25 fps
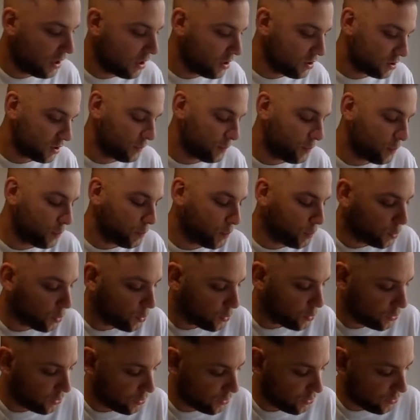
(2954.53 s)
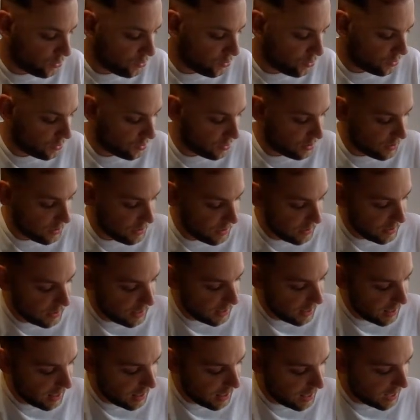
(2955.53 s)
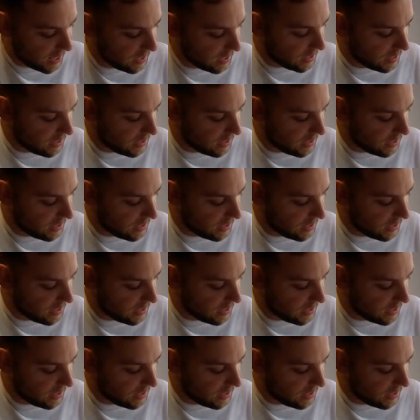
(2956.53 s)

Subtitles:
the proportions in